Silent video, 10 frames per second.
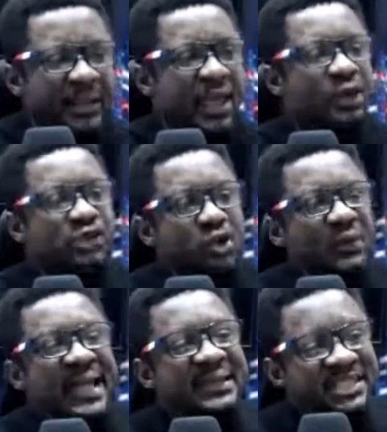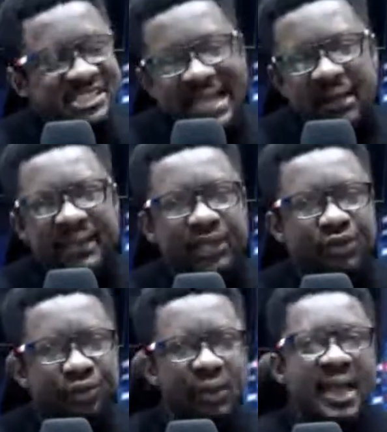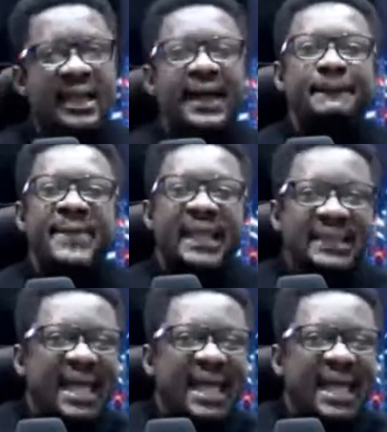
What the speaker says: so that the child in you can be aligned